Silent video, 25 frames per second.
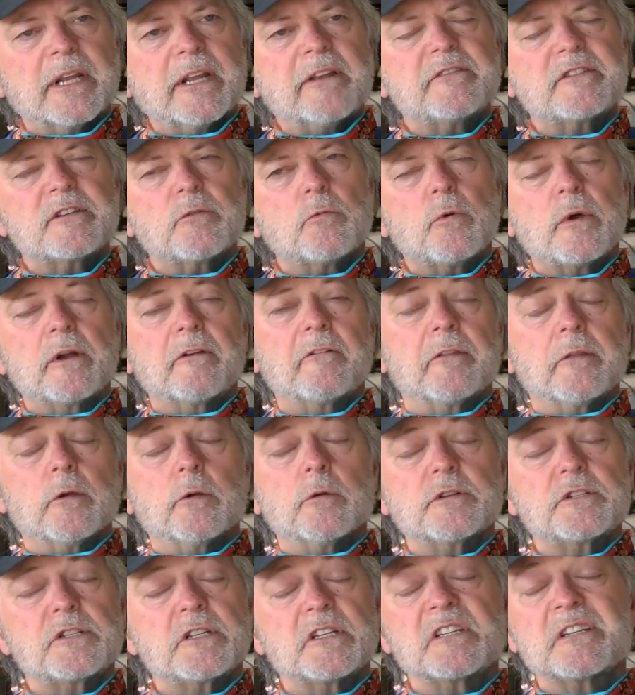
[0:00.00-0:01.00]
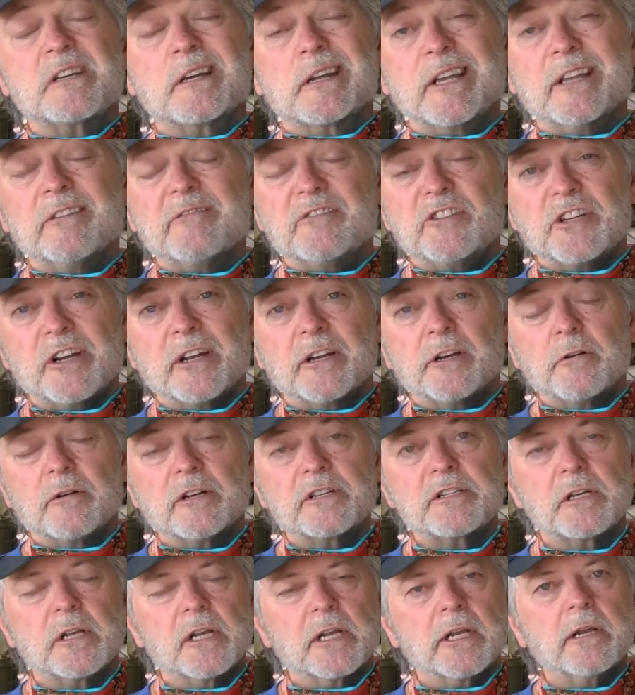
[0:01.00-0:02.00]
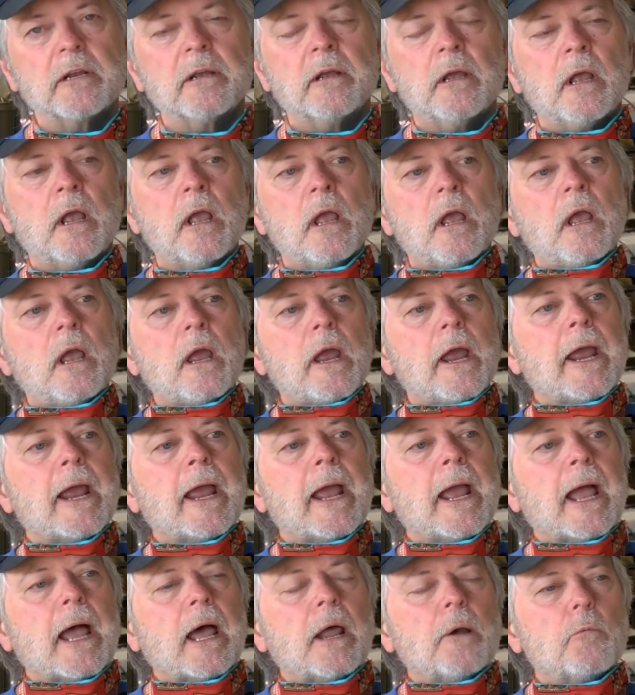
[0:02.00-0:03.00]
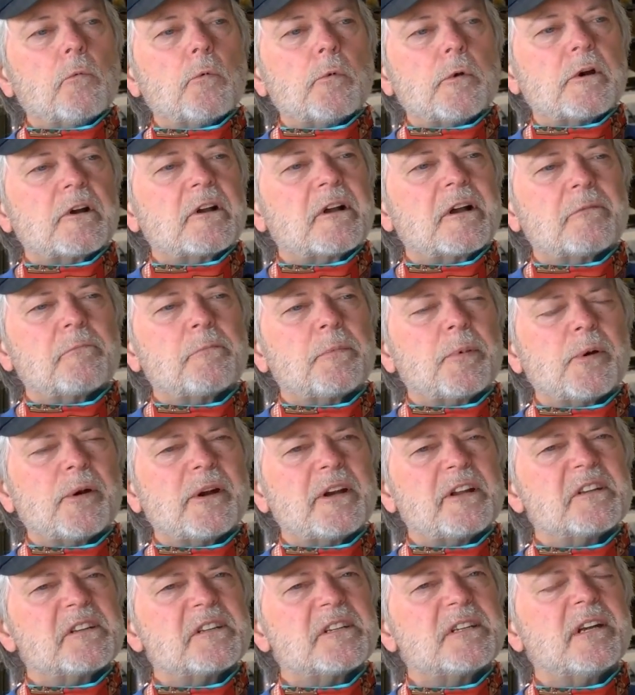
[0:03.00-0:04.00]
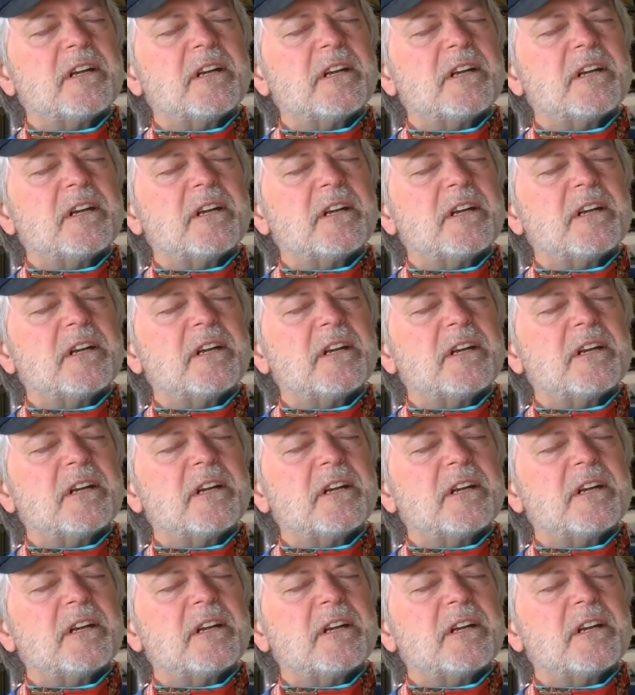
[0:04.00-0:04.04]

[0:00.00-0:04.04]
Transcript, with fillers: beliefs, and one of those is to give generously and we're pretty